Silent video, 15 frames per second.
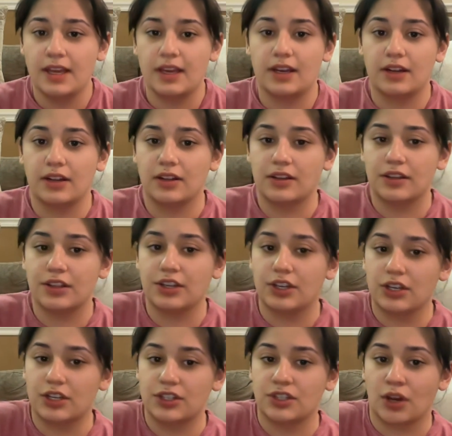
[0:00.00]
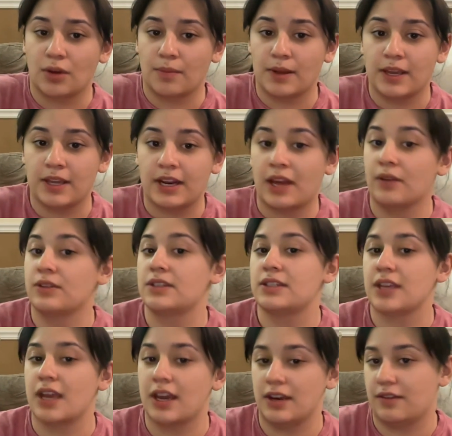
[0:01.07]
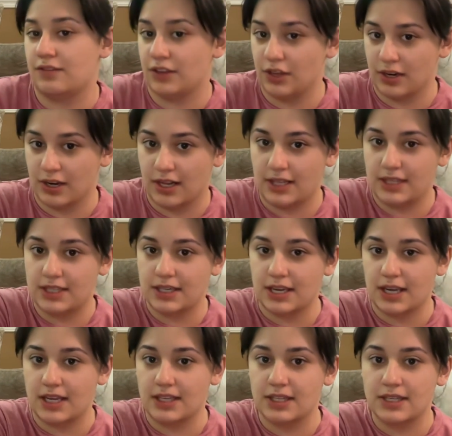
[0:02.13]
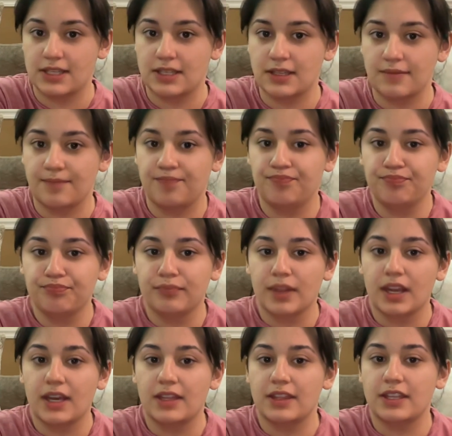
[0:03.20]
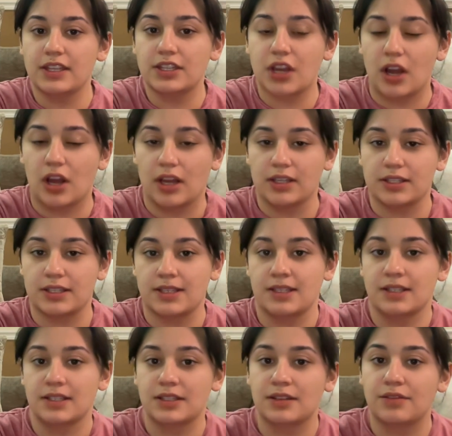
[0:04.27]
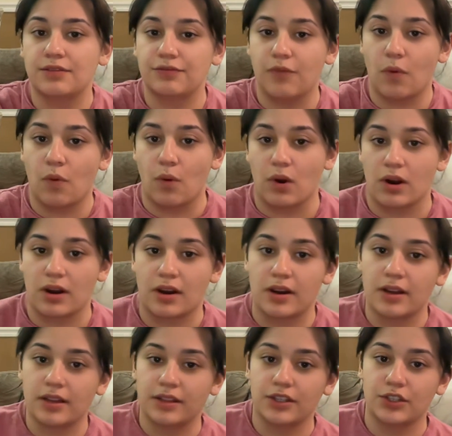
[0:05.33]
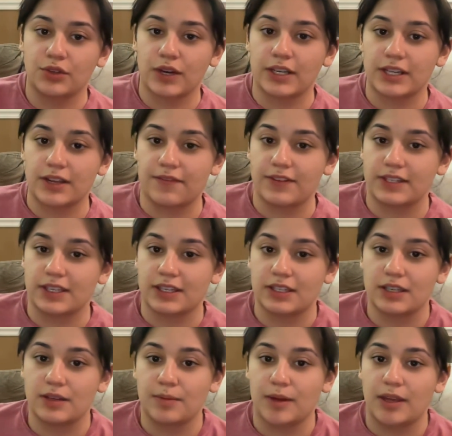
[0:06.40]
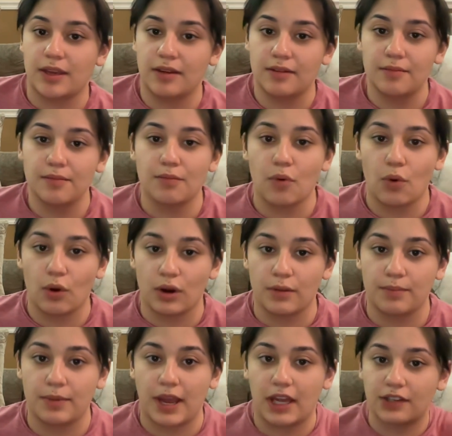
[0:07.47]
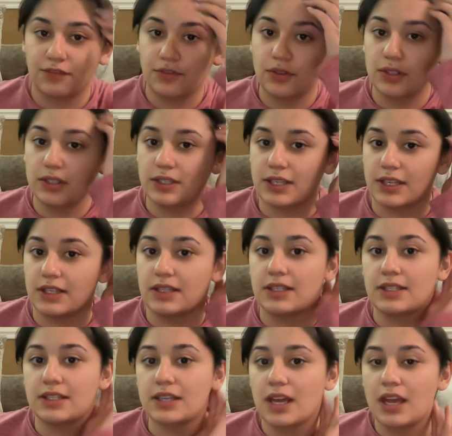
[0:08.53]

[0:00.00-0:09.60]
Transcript: and a lot of the goods are made outside of the United States. This causes for the trade deficit to be more impactful, since